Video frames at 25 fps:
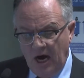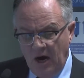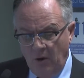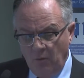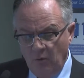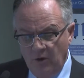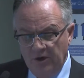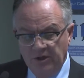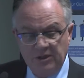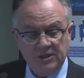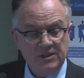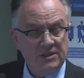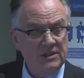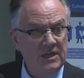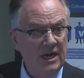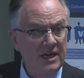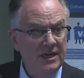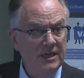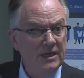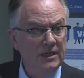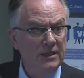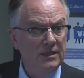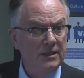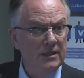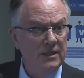We're
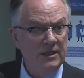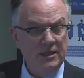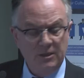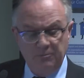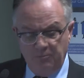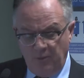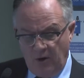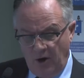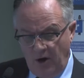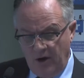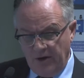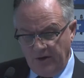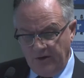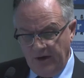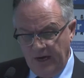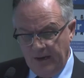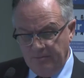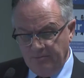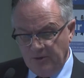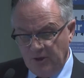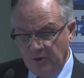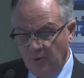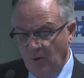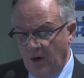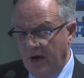extending the
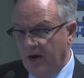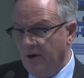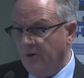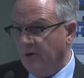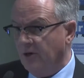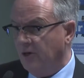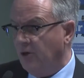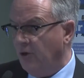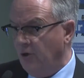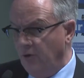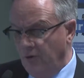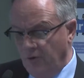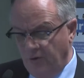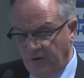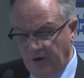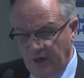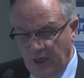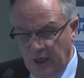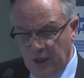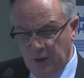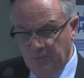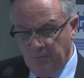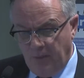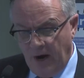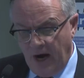program to our acute
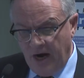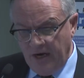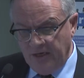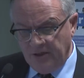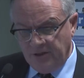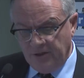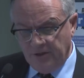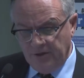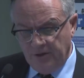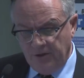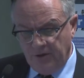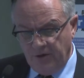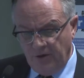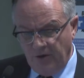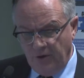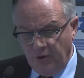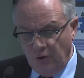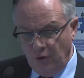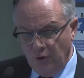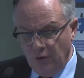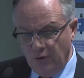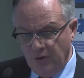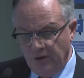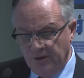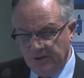inpatient
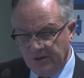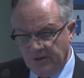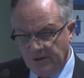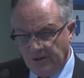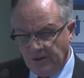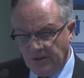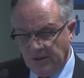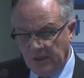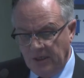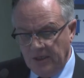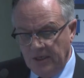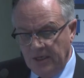units.